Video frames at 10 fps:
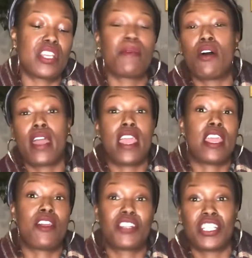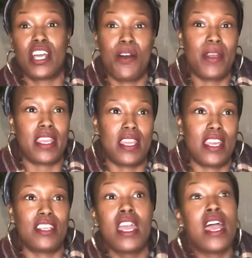Okay, here she go
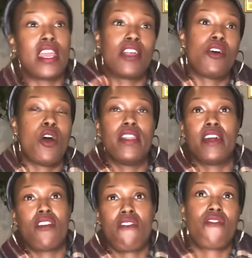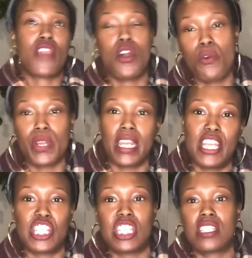again. Here go another failed
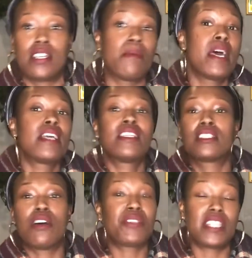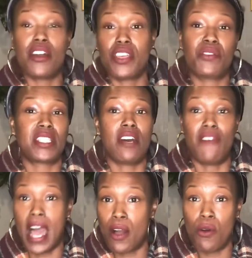relationship. Look, don't sell yourself
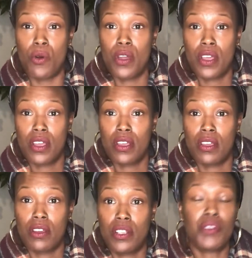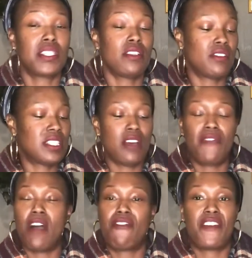out. Don't sell yourself
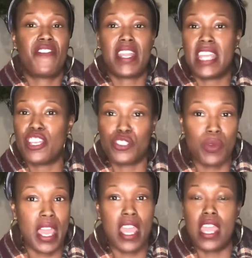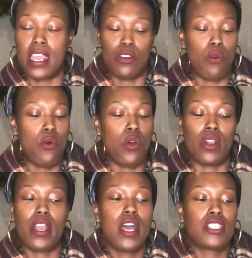out for financial gain
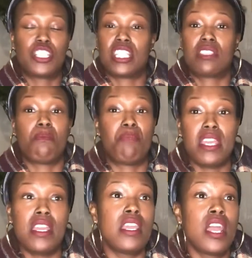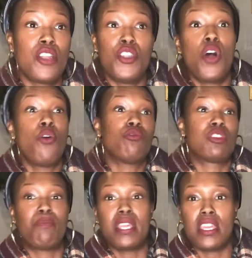or just to be known to
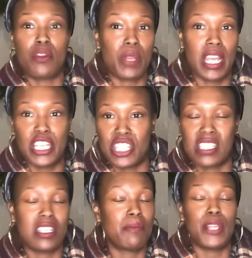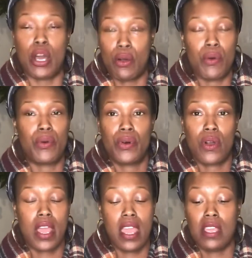be in a relationship. No,
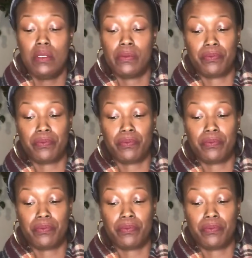okay?